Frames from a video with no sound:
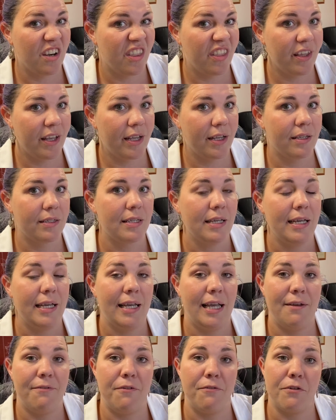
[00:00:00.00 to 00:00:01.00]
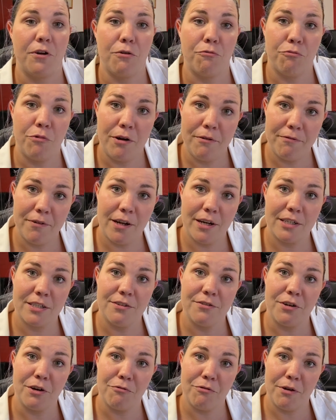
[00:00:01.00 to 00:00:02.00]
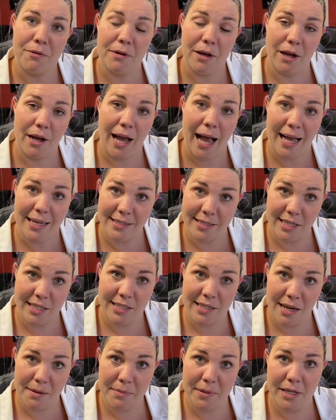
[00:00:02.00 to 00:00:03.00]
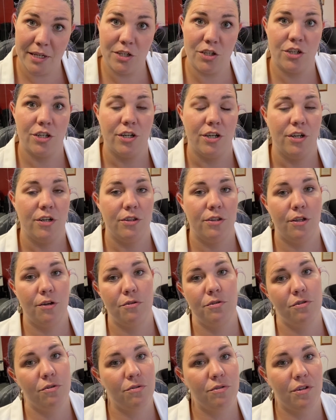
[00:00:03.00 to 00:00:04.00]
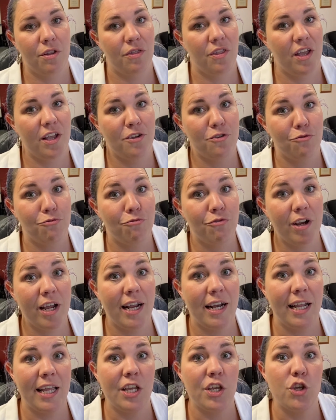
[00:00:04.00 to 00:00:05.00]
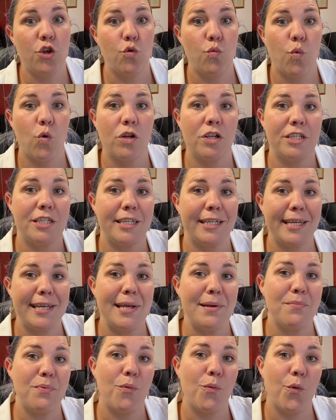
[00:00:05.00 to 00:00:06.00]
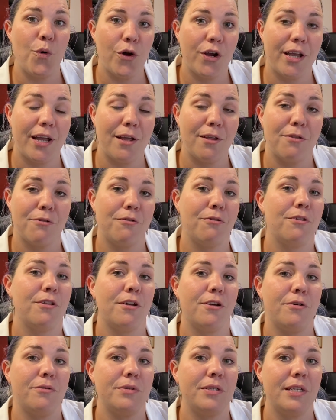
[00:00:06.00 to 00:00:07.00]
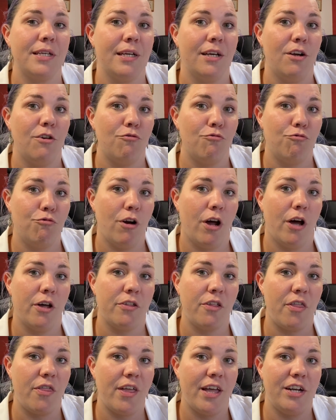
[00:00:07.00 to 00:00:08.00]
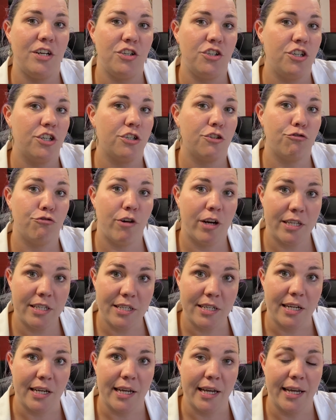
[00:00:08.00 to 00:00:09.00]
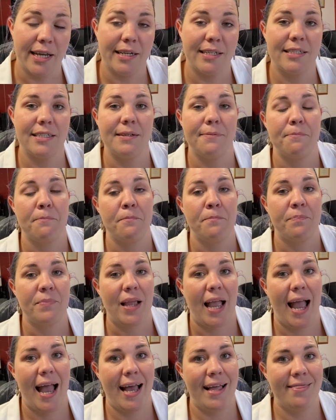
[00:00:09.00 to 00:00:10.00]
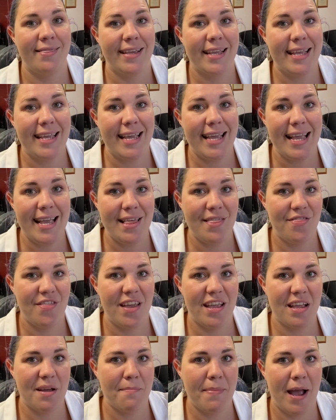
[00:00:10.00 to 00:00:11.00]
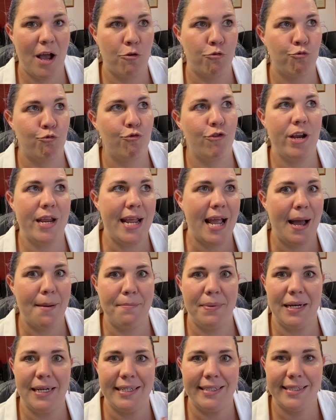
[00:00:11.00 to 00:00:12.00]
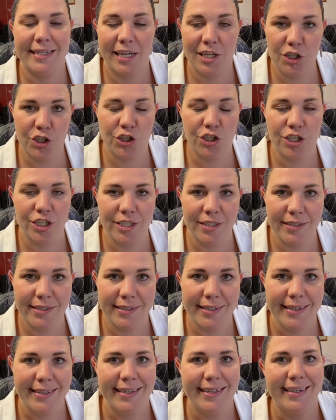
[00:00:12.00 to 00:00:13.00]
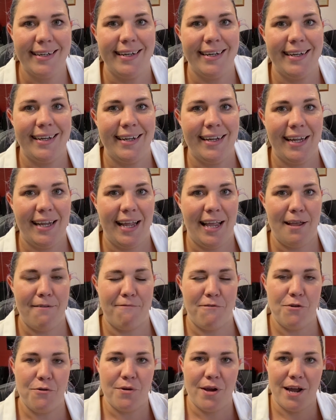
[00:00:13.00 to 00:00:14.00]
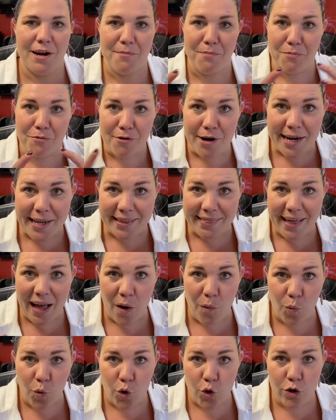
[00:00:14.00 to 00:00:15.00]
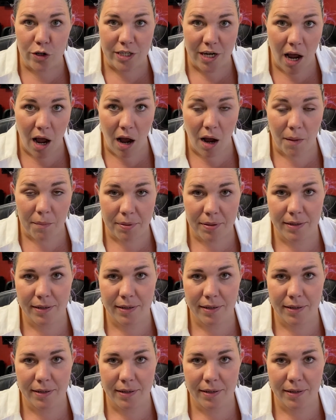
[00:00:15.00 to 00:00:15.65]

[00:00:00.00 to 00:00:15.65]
things, if you've got reflux, you've got acid damage, those sorts of things, really you want to keep working through those rather than just resting it. And the key thing about rehabilitation, if you kind of break that word up,